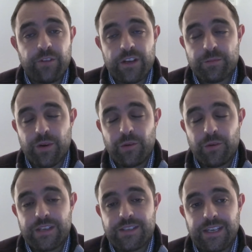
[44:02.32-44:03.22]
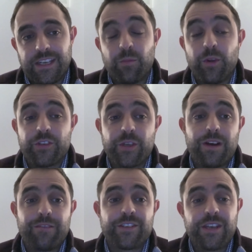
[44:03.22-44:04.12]
fresh processing, and we also
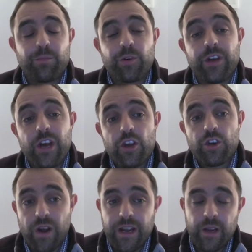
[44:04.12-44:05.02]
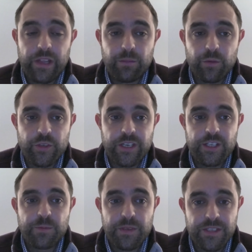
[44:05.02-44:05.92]
have a separate cryo label
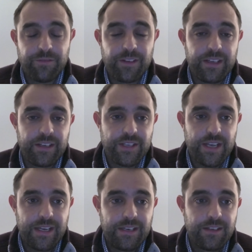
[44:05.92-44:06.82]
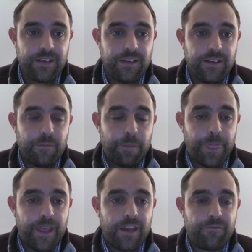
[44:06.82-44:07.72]
sheet specifically designed
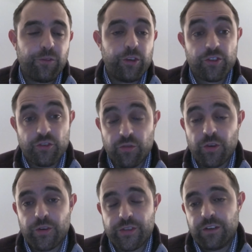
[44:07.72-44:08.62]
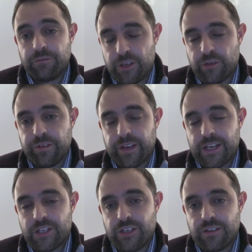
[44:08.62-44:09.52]
for your straws and your
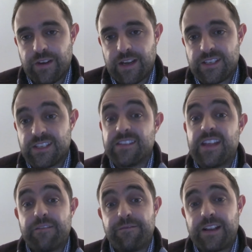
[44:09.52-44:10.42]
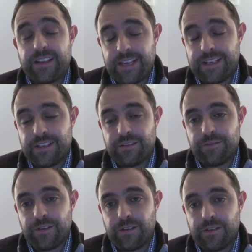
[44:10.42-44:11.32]
vitrification devices, and they're validated
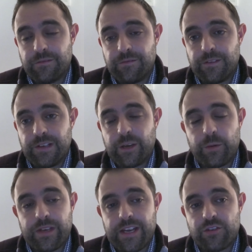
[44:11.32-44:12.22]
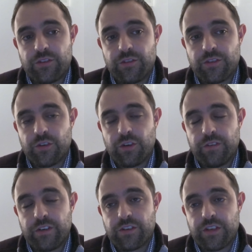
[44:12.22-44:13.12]
for liquid nitrogen
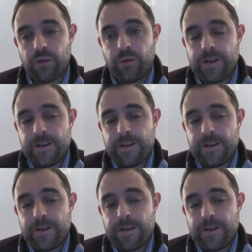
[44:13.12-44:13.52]
storage. So